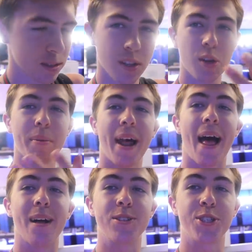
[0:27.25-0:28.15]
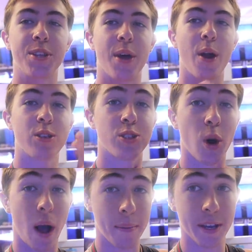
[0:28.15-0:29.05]
there's a little bit of algae in there.
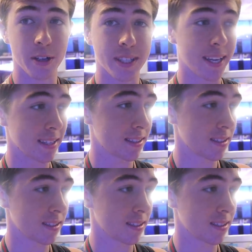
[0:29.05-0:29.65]
So I'm here to get